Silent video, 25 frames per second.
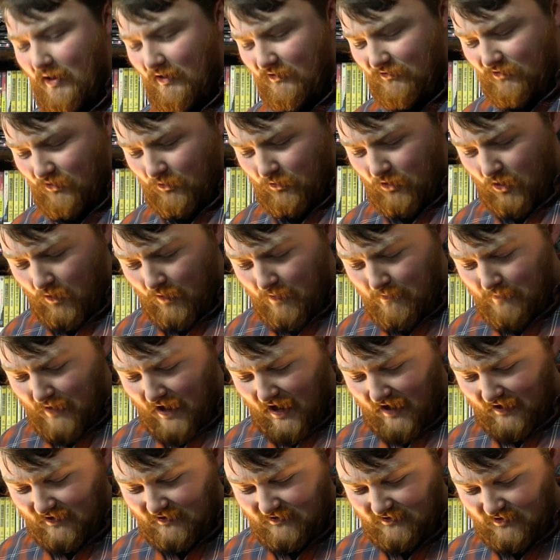So going
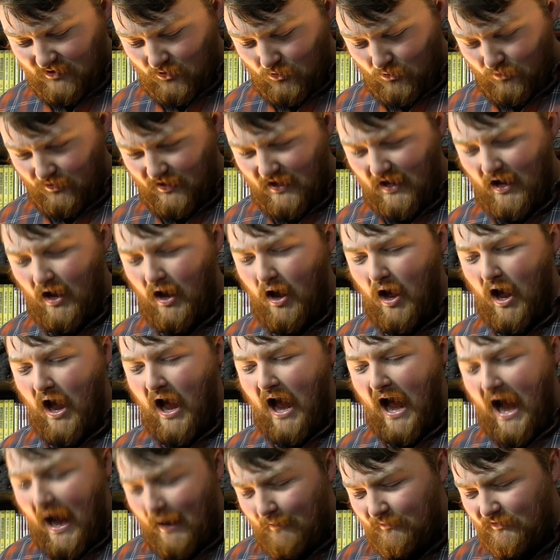back to the
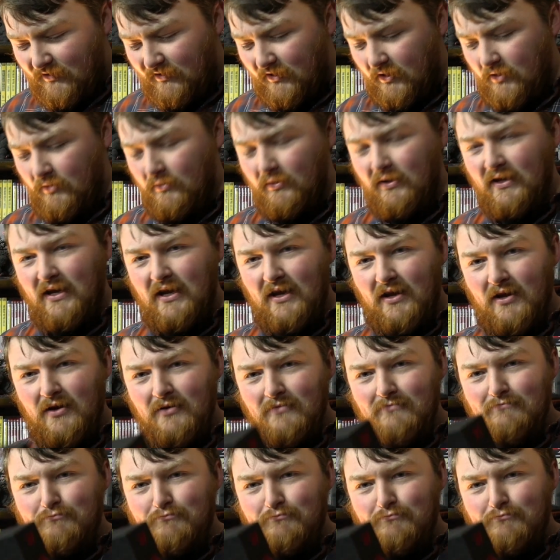absolutely